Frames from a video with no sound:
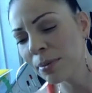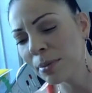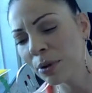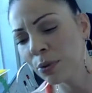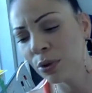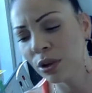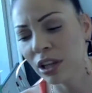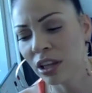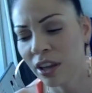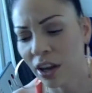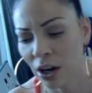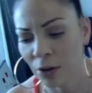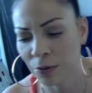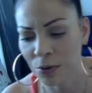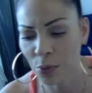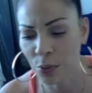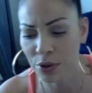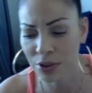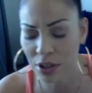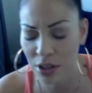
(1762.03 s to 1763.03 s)
you got to be really
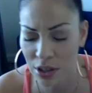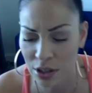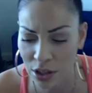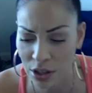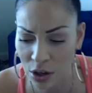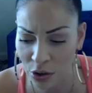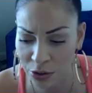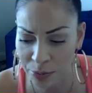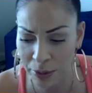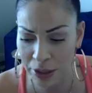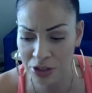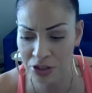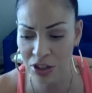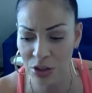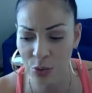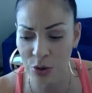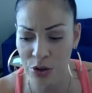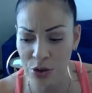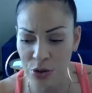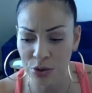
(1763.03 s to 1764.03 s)
careful with it,
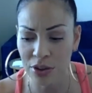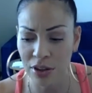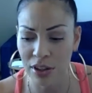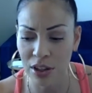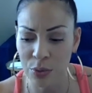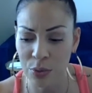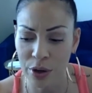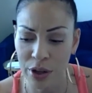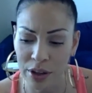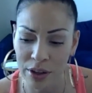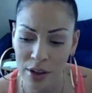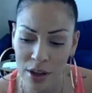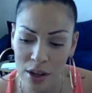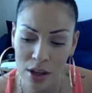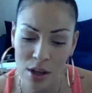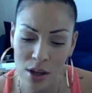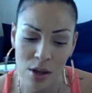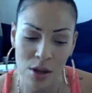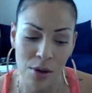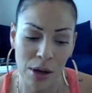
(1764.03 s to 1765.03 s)
especially when you're dealing
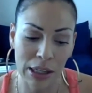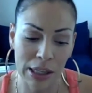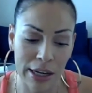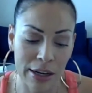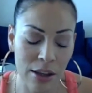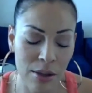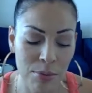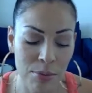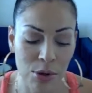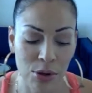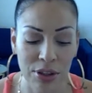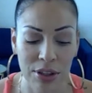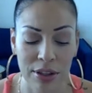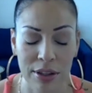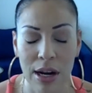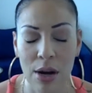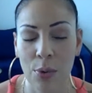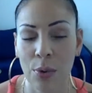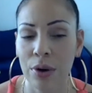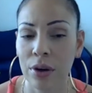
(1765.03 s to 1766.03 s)
with a lot of the
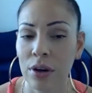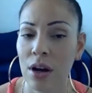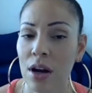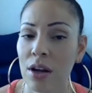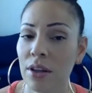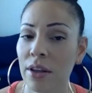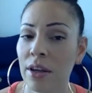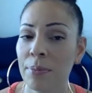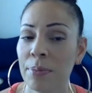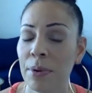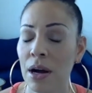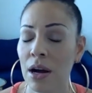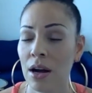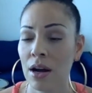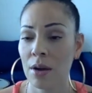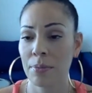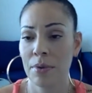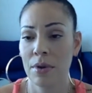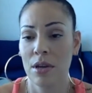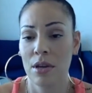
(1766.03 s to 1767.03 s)
music that I work on, hip
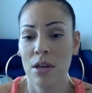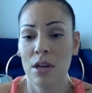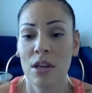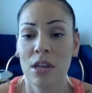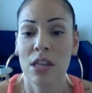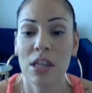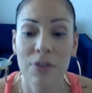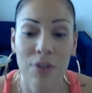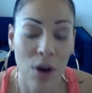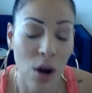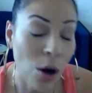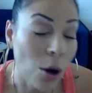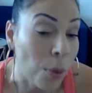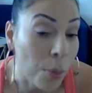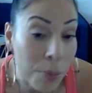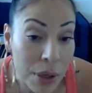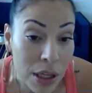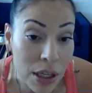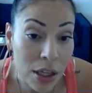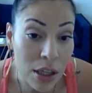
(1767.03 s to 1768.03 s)
hop, even
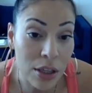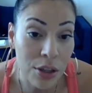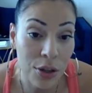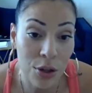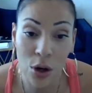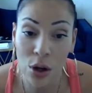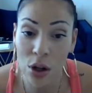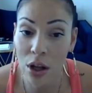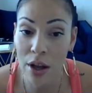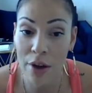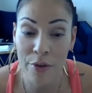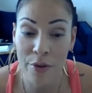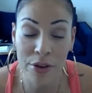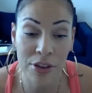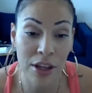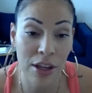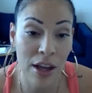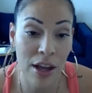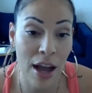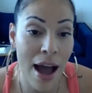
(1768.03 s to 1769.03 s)
R&B,
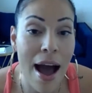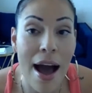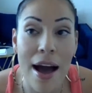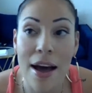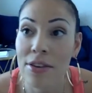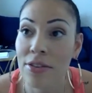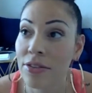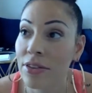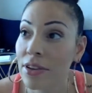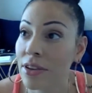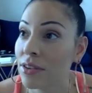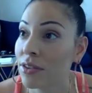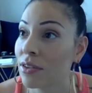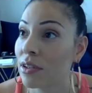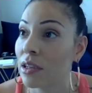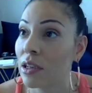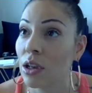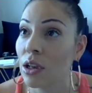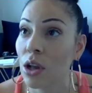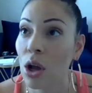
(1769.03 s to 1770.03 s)
everything has
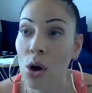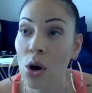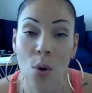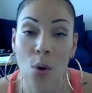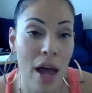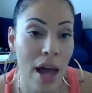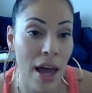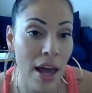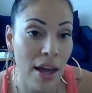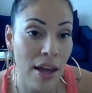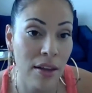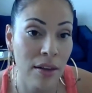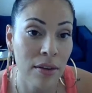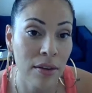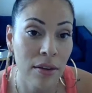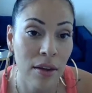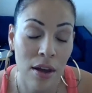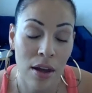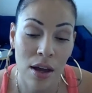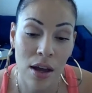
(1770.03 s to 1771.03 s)
this low
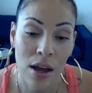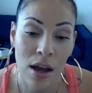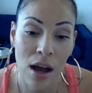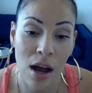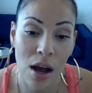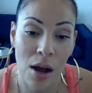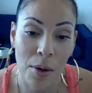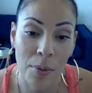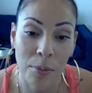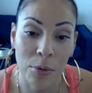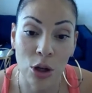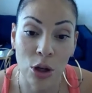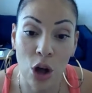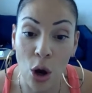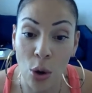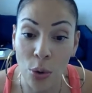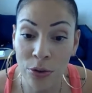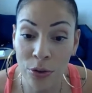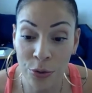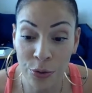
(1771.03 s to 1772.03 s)
end
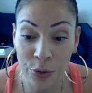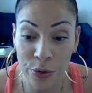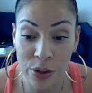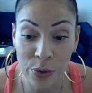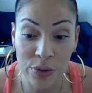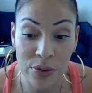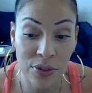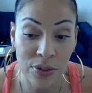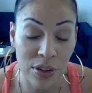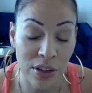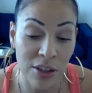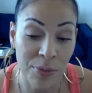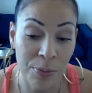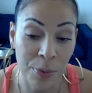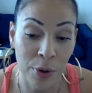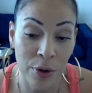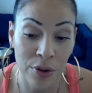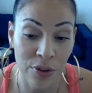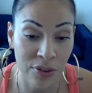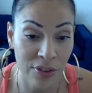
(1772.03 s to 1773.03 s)
ghost
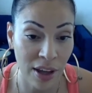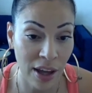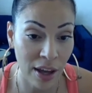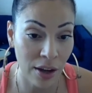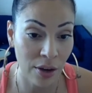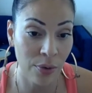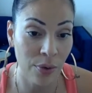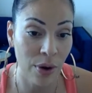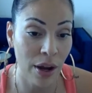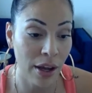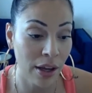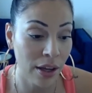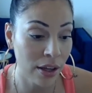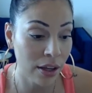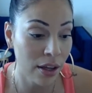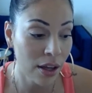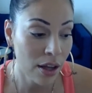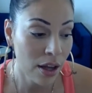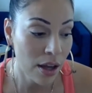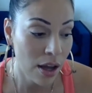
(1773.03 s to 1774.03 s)
frequencies per se,
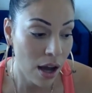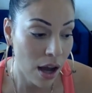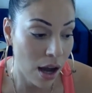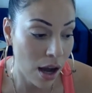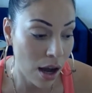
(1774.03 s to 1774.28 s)
right?